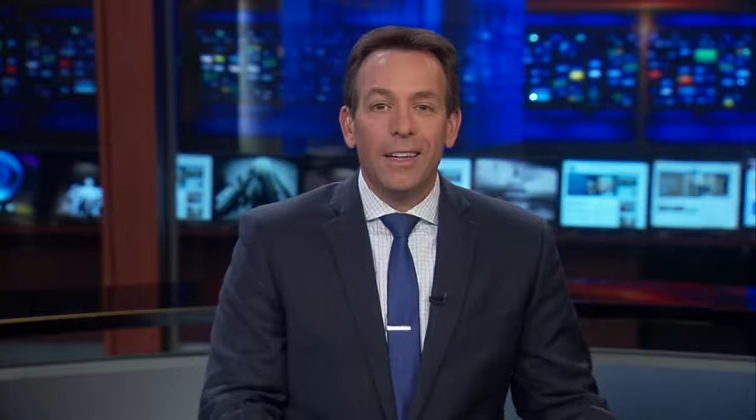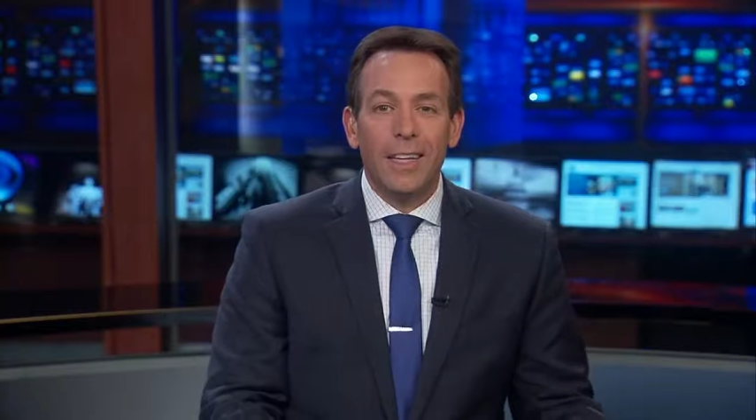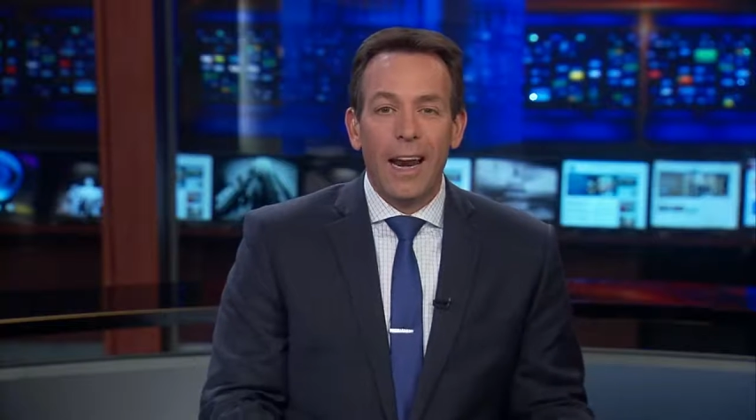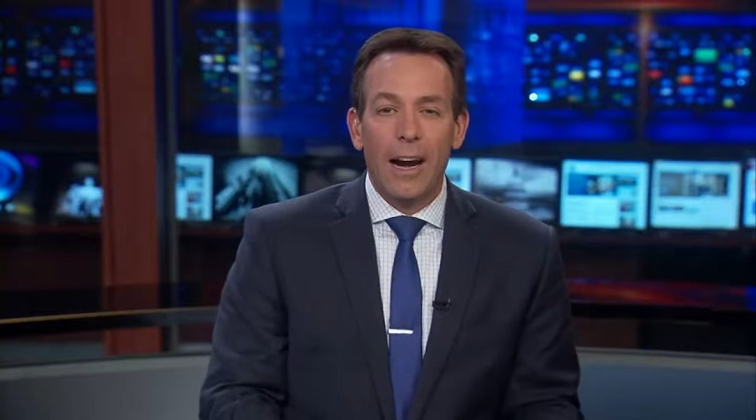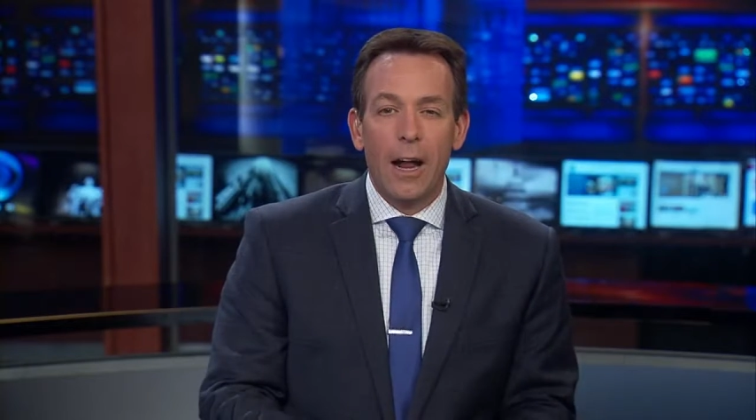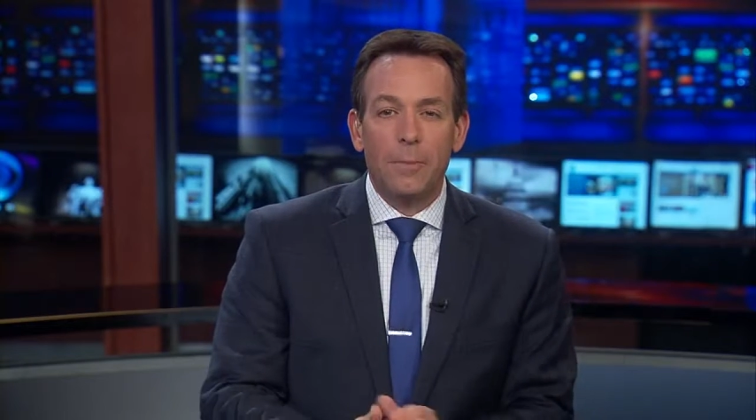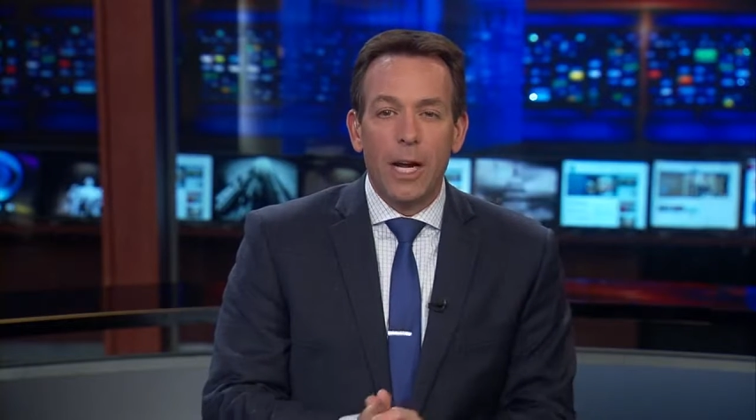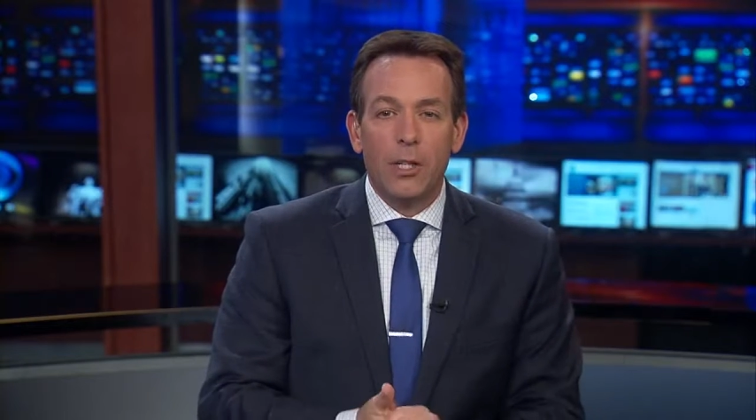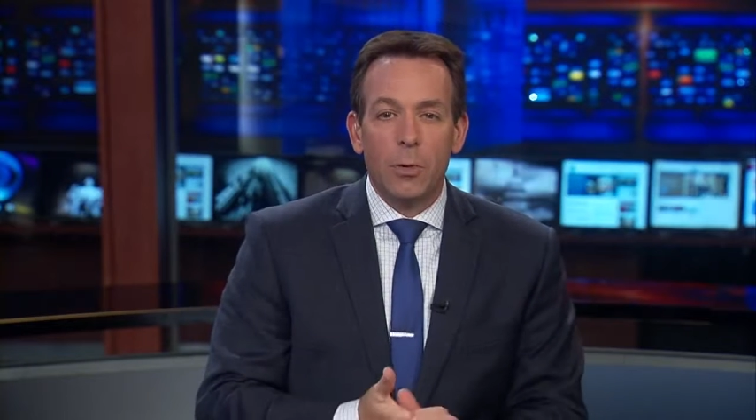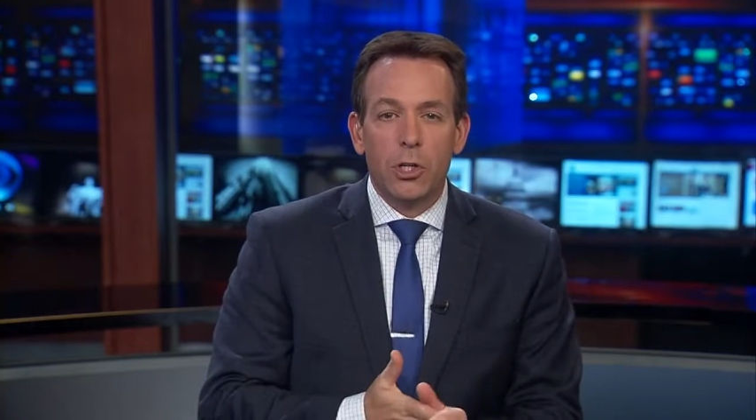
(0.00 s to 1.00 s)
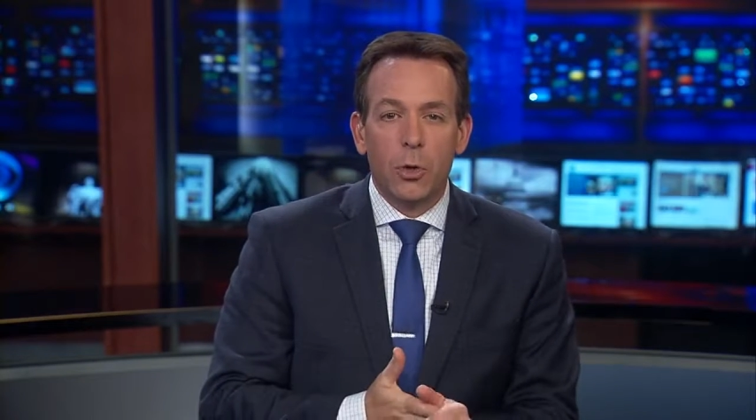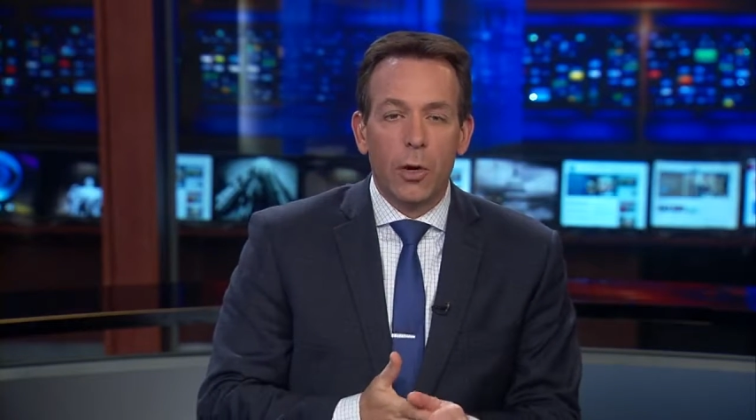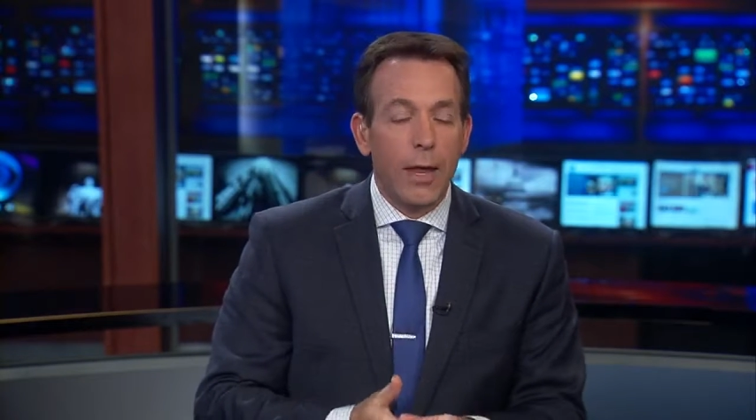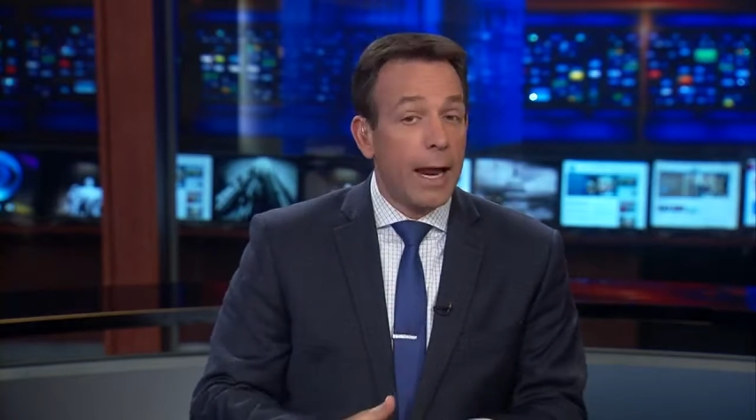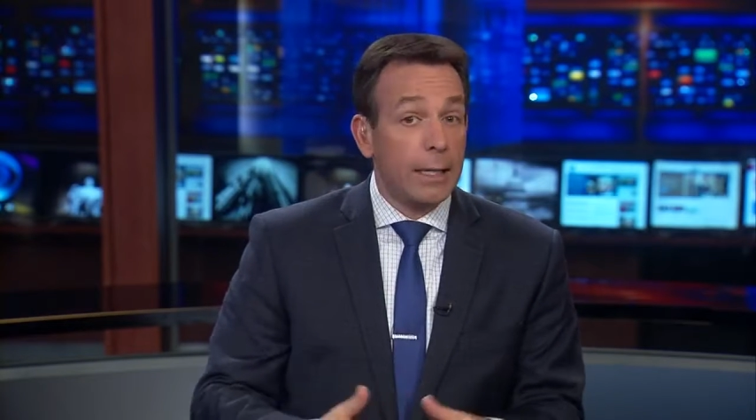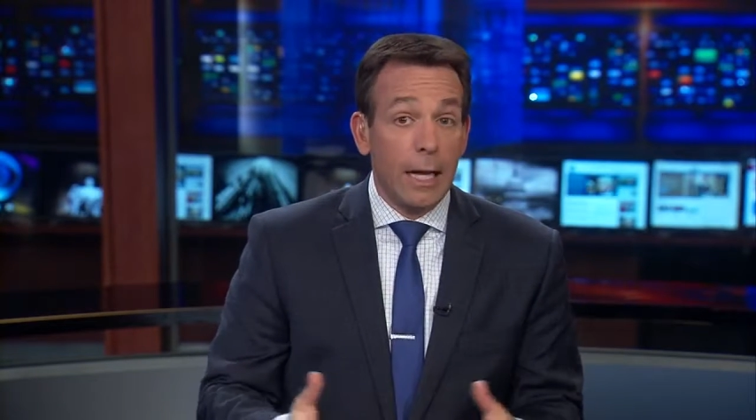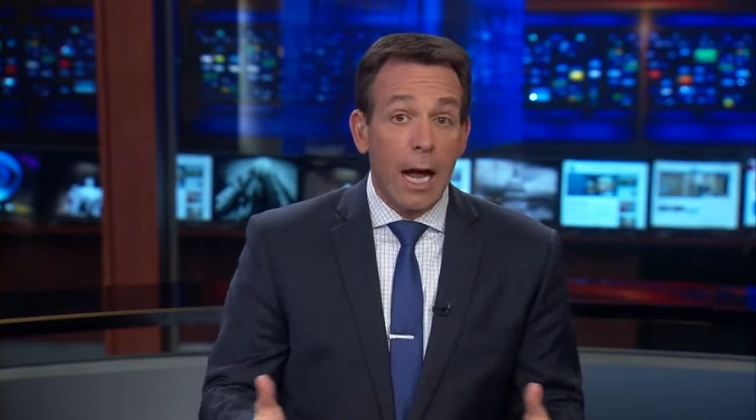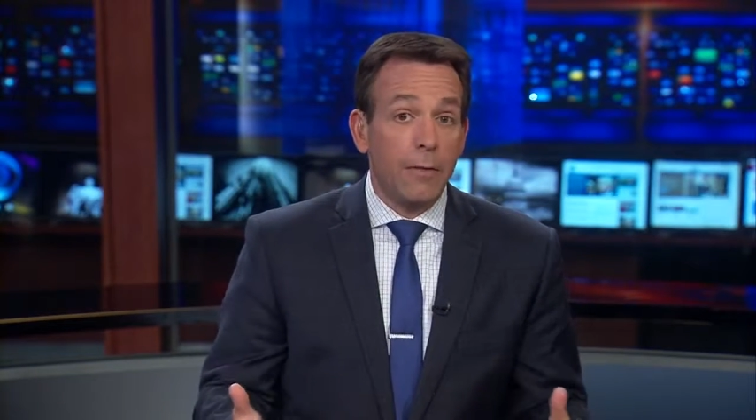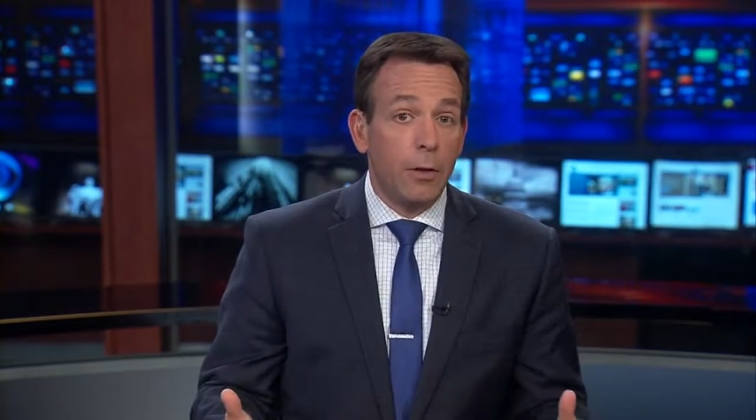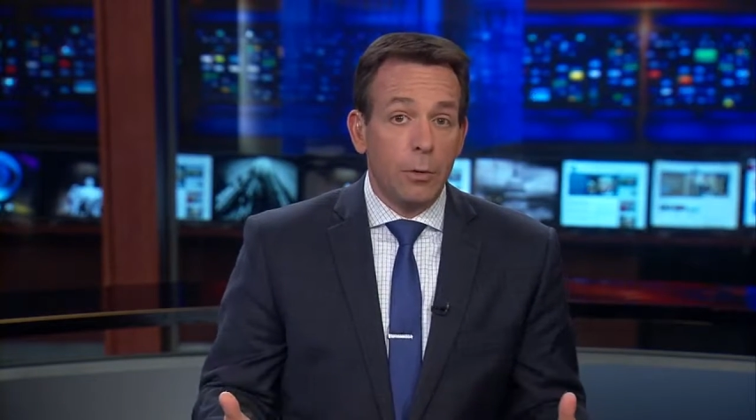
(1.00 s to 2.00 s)
Tonight, an update to a story that had a
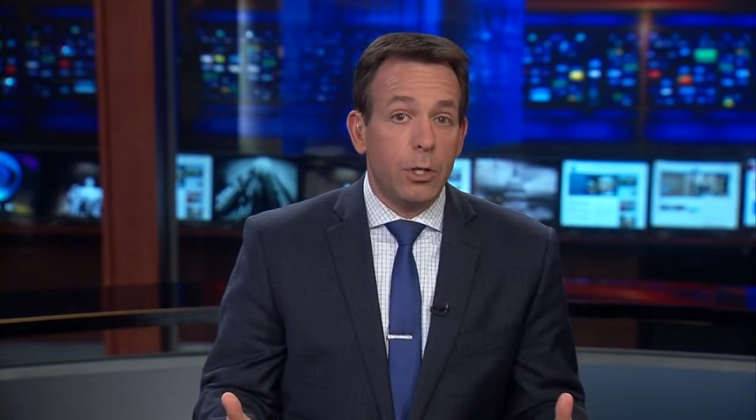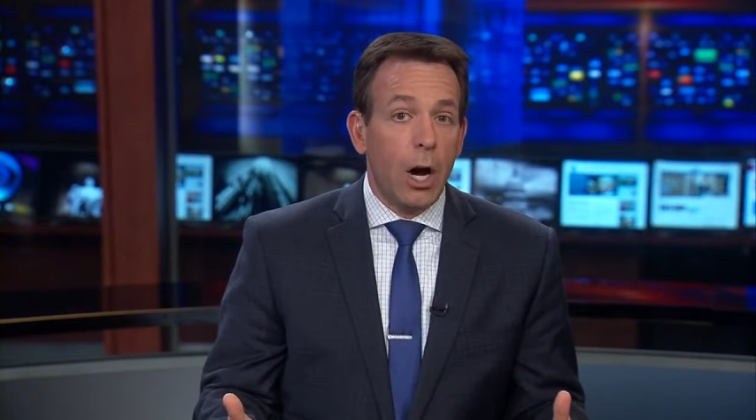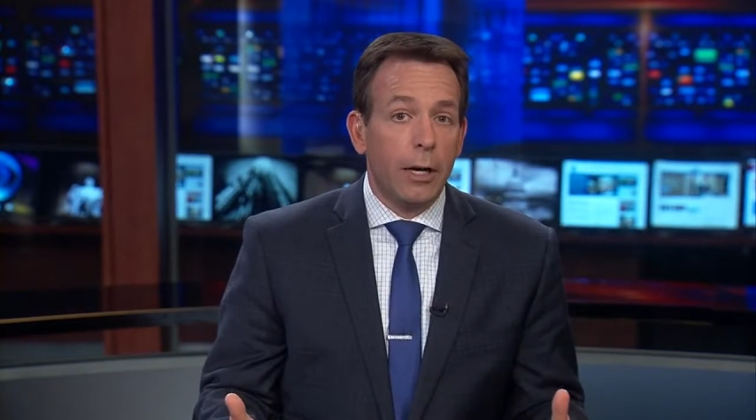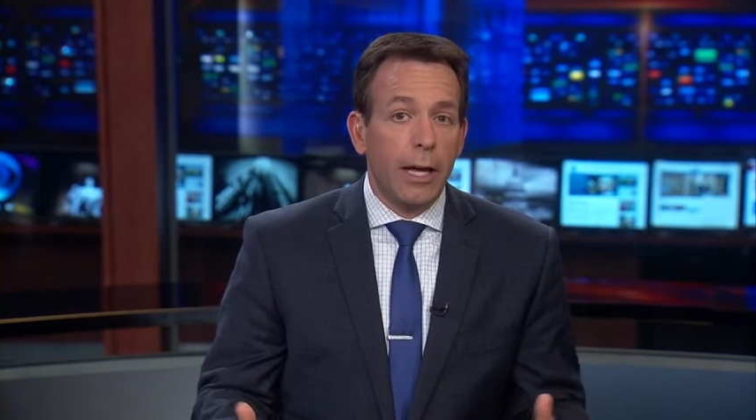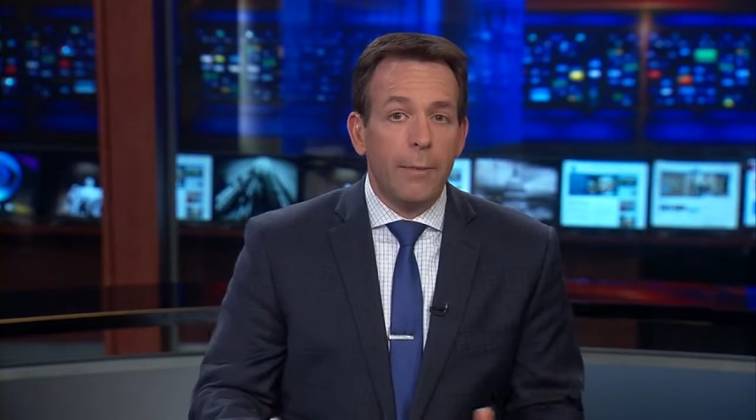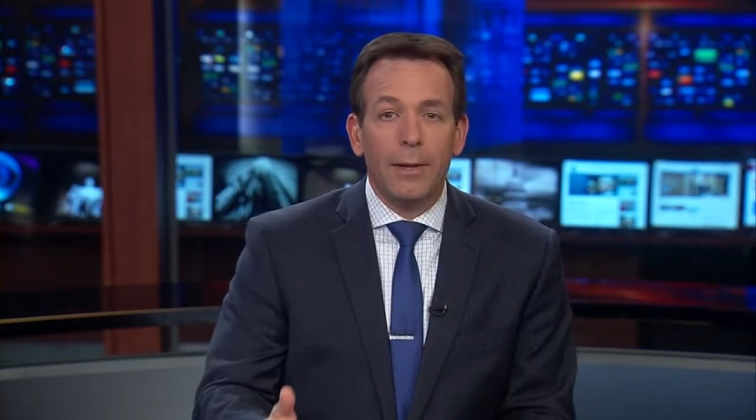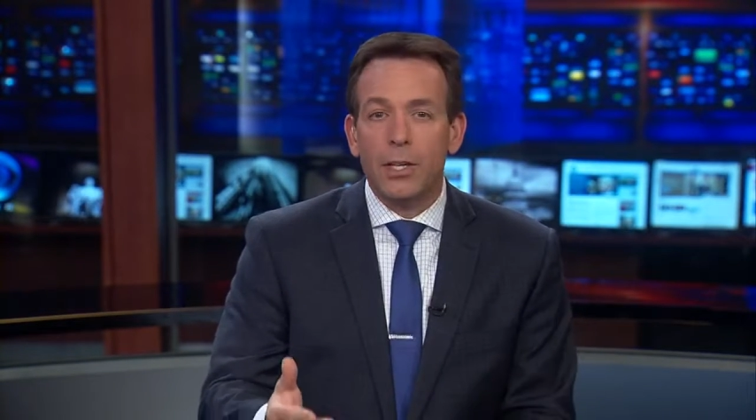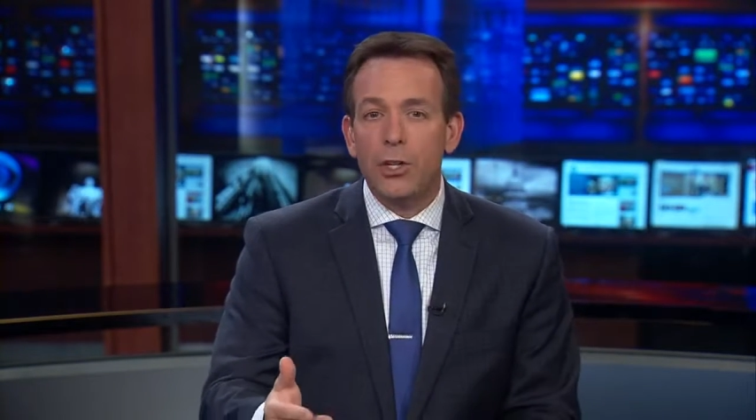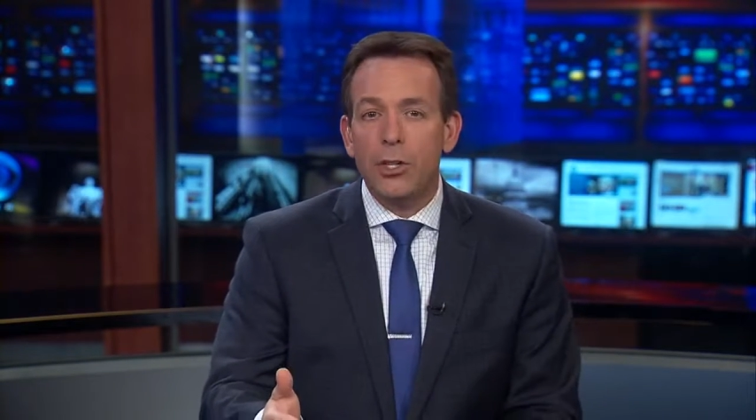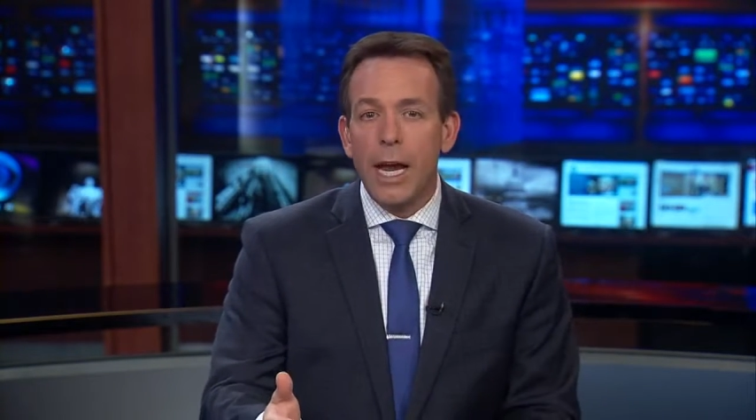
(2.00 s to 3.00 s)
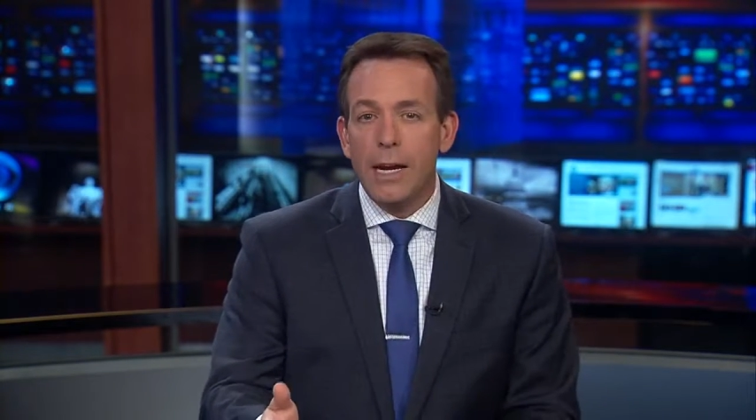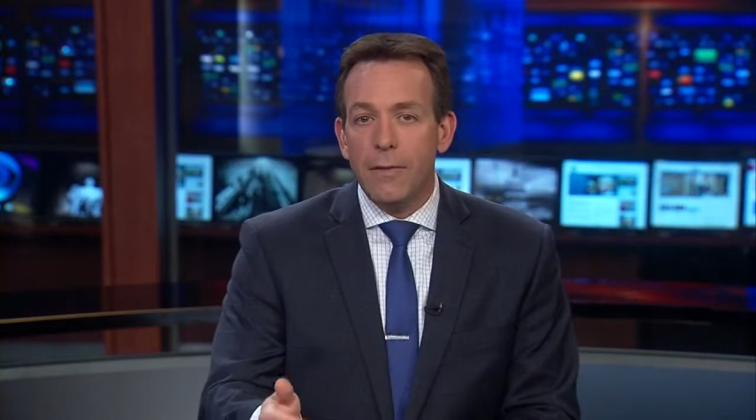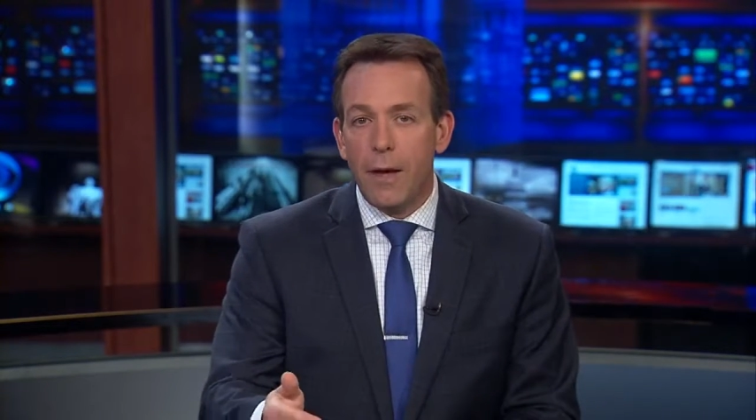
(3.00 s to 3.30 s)
lot of you talking about the state